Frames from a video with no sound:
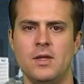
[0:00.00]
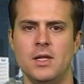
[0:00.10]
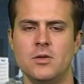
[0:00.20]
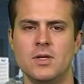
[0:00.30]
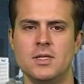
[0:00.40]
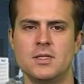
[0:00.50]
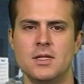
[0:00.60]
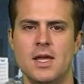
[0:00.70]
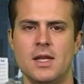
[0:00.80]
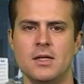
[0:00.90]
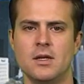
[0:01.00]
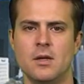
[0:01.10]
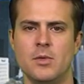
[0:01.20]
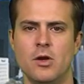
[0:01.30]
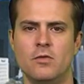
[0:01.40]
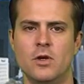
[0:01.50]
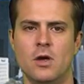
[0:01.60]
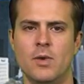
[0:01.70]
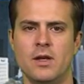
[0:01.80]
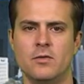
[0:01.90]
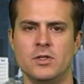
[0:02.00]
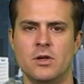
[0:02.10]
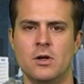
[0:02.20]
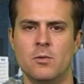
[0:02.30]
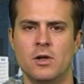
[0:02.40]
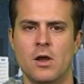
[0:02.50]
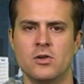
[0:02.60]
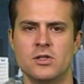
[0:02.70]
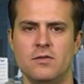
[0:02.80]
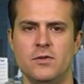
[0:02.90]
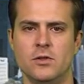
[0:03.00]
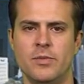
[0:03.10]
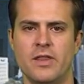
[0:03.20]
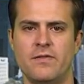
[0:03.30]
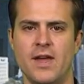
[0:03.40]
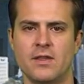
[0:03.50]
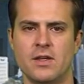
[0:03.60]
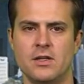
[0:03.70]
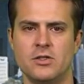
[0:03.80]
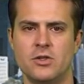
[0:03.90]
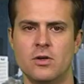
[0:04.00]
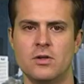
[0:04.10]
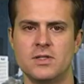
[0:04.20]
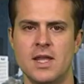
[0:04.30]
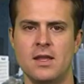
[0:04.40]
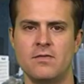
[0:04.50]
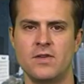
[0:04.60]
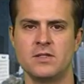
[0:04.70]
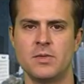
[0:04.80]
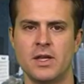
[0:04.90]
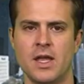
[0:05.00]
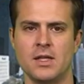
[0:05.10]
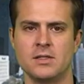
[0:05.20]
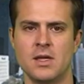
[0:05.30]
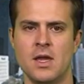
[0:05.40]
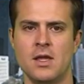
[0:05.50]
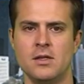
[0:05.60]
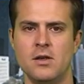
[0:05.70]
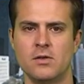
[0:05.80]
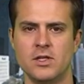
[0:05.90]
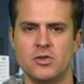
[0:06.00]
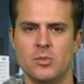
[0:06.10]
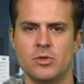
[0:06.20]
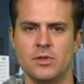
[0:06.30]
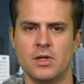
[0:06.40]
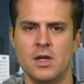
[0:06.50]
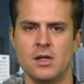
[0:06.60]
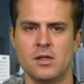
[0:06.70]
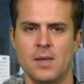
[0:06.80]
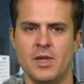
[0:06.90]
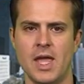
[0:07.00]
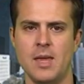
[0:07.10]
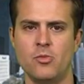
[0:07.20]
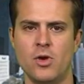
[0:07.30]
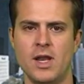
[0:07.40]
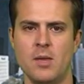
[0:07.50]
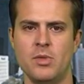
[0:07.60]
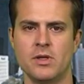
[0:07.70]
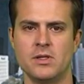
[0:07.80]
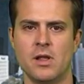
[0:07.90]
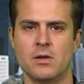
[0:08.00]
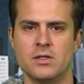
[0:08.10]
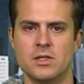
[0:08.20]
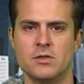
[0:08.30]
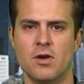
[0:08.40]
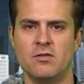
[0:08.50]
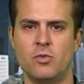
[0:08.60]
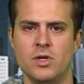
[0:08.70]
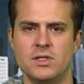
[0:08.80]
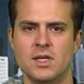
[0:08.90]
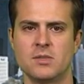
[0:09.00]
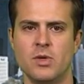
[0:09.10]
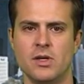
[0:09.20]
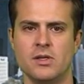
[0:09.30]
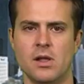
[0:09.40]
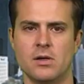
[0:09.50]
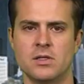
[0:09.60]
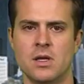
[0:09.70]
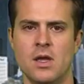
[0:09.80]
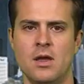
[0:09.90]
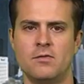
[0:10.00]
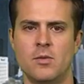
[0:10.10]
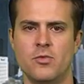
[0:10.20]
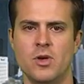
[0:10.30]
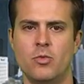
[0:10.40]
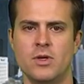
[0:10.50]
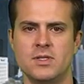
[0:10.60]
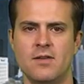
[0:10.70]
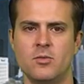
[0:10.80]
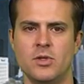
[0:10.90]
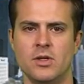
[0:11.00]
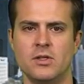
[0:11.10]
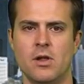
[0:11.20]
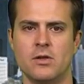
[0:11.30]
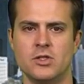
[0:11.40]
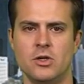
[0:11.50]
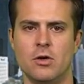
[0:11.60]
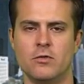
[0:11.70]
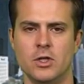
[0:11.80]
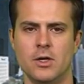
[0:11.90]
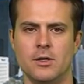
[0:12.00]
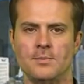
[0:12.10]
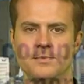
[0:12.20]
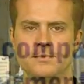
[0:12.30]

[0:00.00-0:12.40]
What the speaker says: The increases in net income and overall rate of return were largely fueled by the fact that insurers' net investment gains nearly tripled, climbing $8.8 billion to $12.6 billion from $3.7 billion year over year.